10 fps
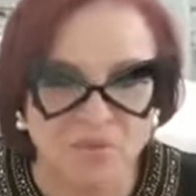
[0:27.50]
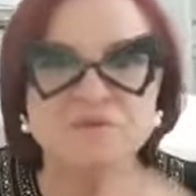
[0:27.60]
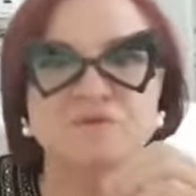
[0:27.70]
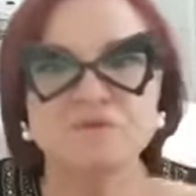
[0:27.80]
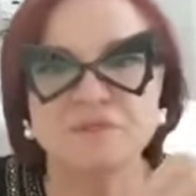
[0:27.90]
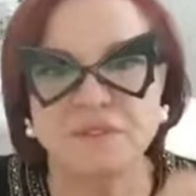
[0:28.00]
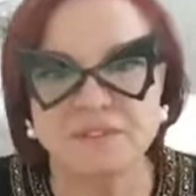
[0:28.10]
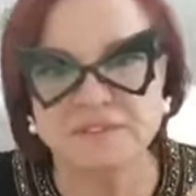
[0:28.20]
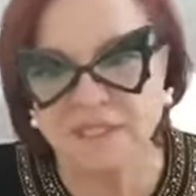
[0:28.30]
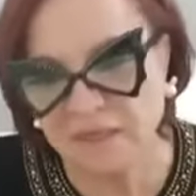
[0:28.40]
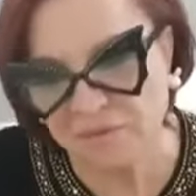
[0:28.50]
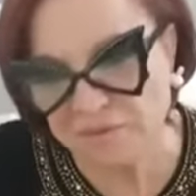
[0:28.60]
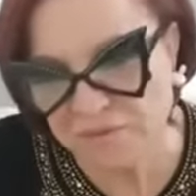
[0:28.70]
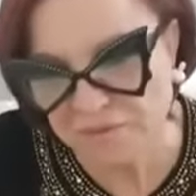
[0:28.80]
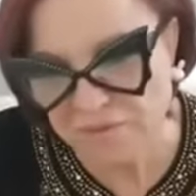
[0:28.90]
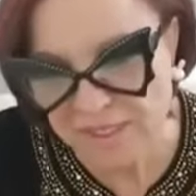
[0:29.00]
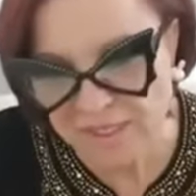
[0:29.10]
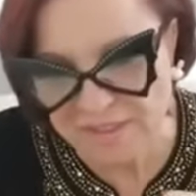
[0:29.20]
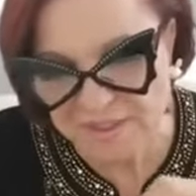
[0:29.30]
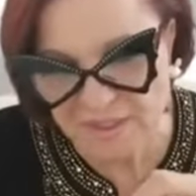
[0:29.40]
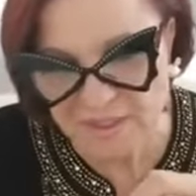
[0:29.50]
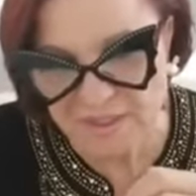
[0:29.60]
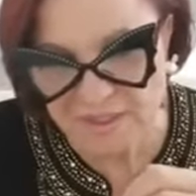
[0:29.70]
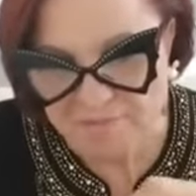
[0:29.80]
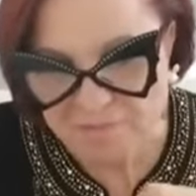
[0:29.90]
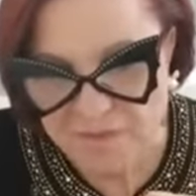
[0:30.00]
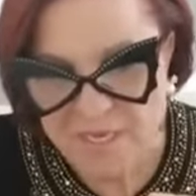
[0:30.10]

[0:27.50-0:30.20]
want to stress out that